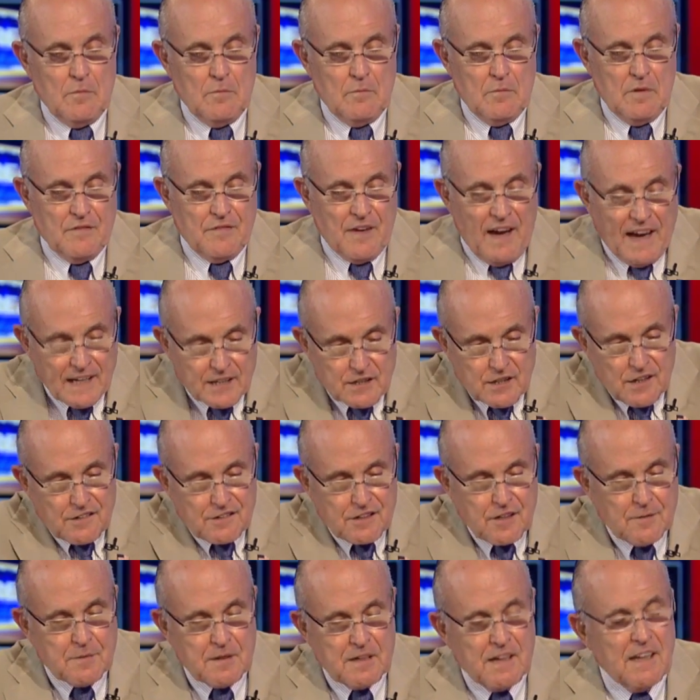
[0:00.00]
If I had done
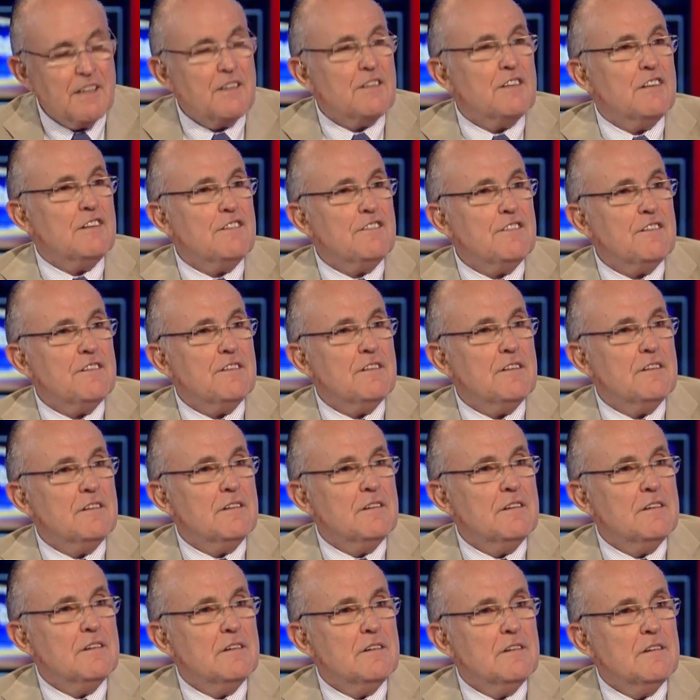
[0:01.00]
something like this,
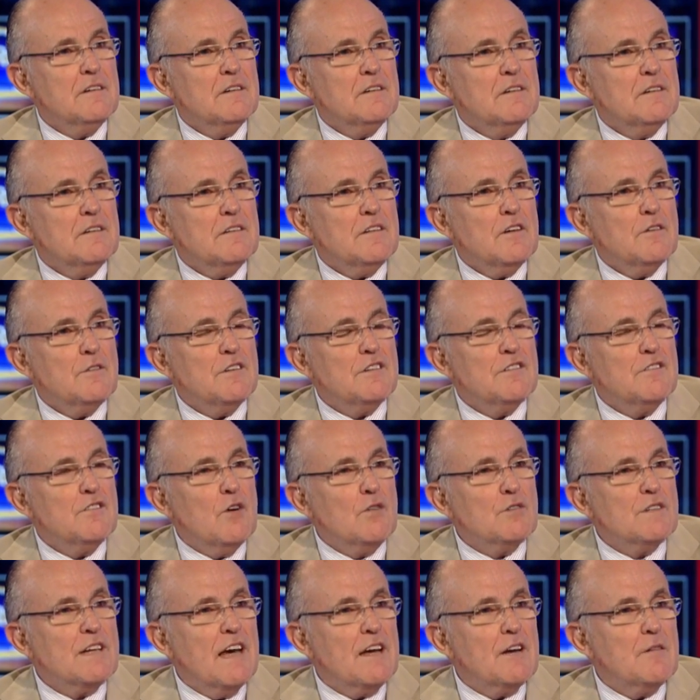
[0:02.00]
there is
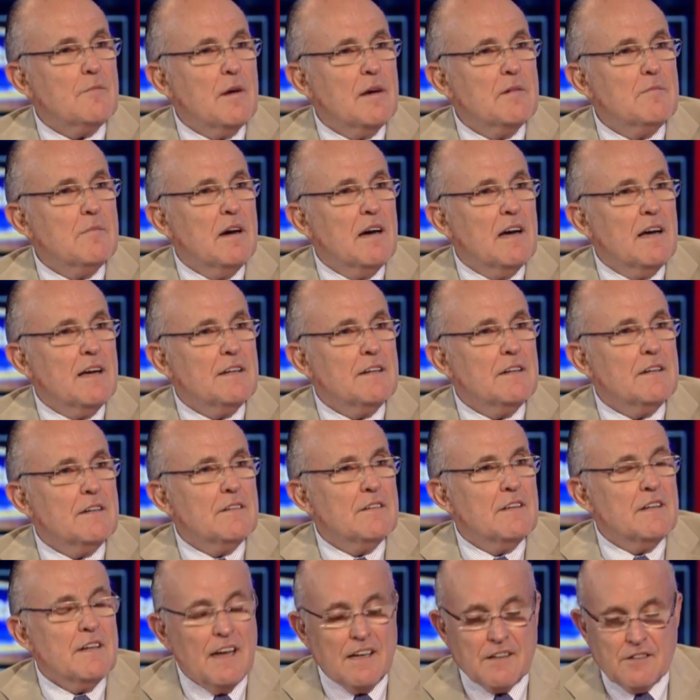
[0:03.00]
no doubt in my mind
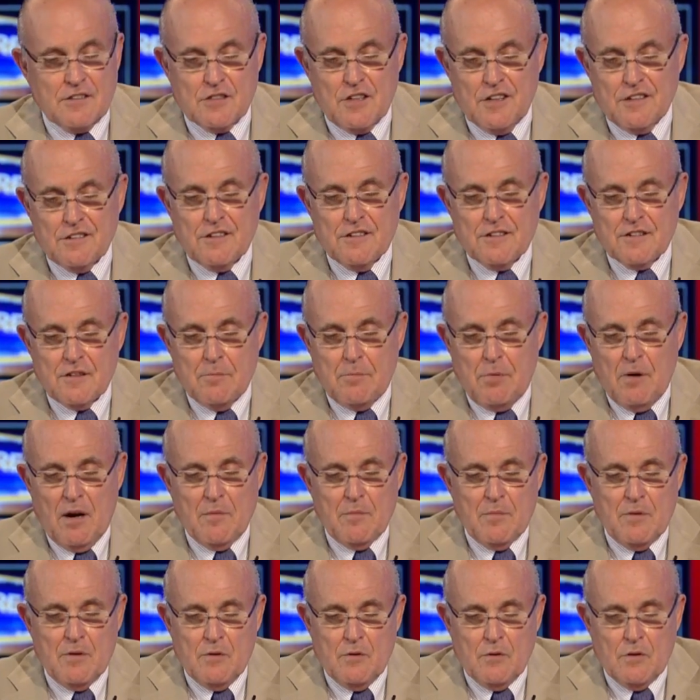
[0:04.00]
the next Justice
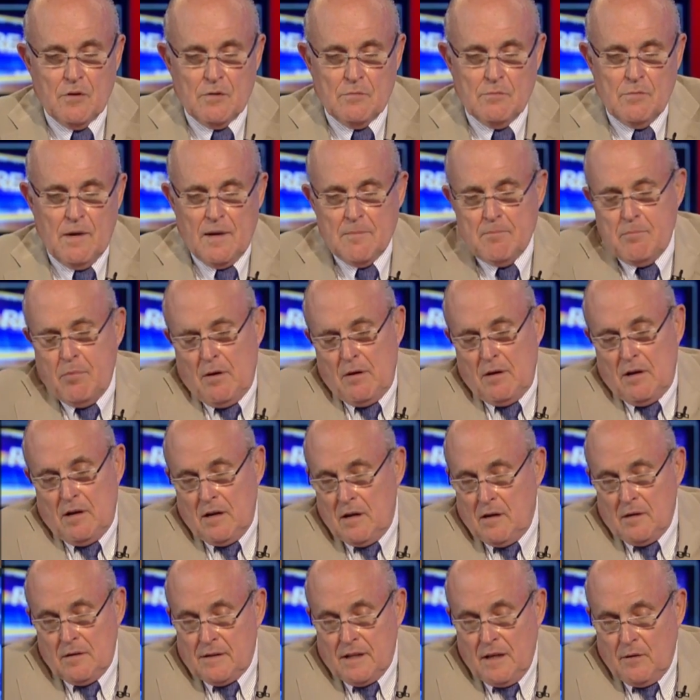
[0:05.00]
Department or I
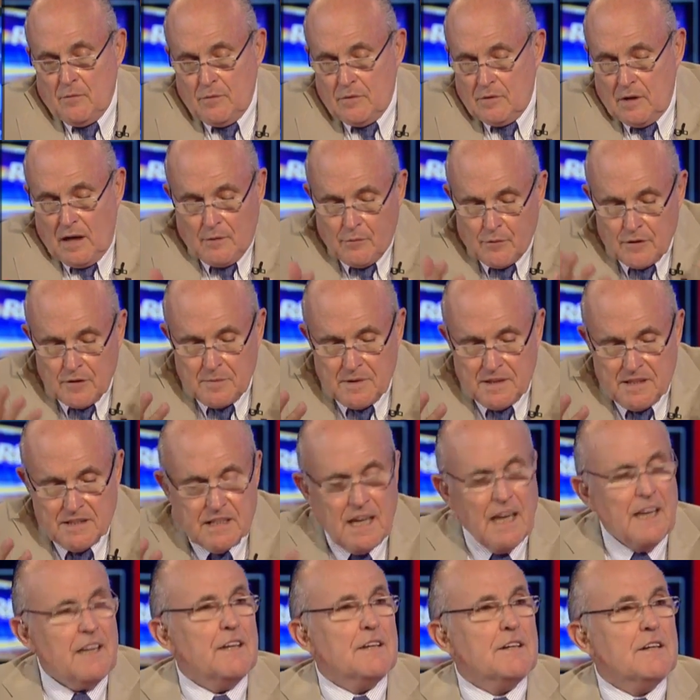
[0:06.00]
would have been
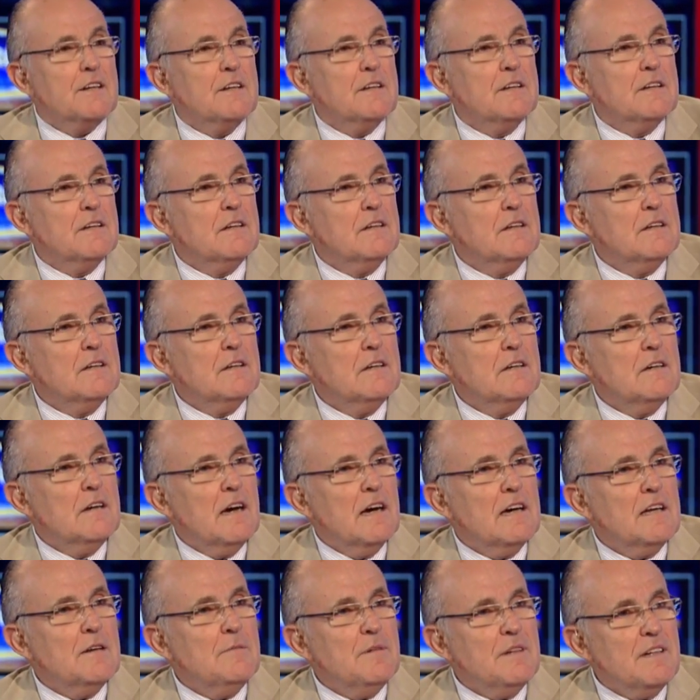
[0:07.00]
indicted.
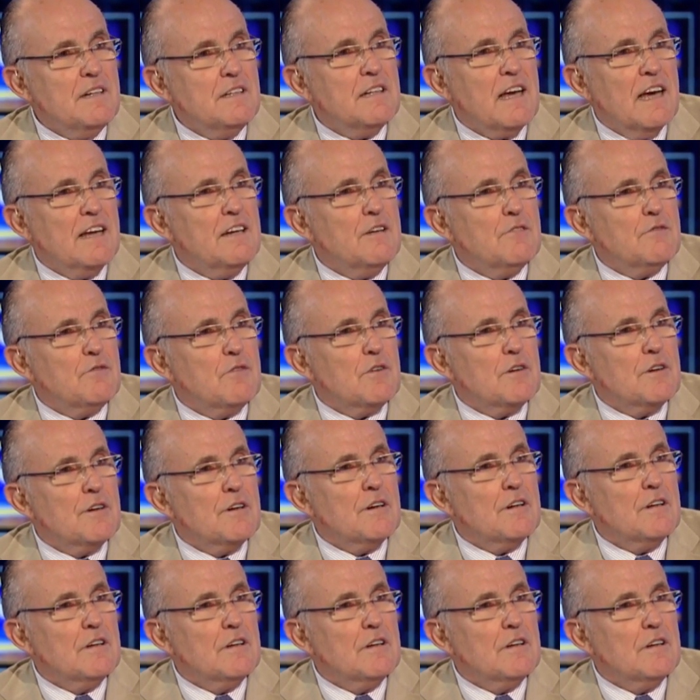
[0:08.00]
I'd have been indicted for it.